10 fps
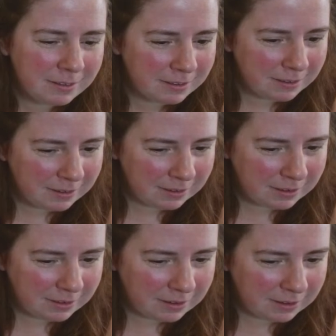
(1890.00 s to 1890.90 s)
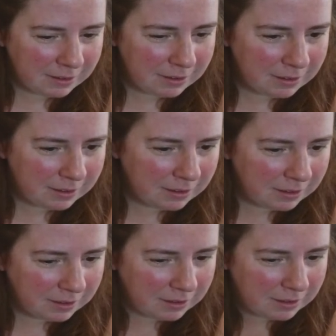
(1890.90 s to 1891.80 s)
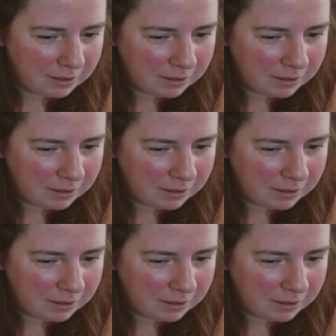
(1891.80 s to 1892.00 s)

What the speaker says: (silence)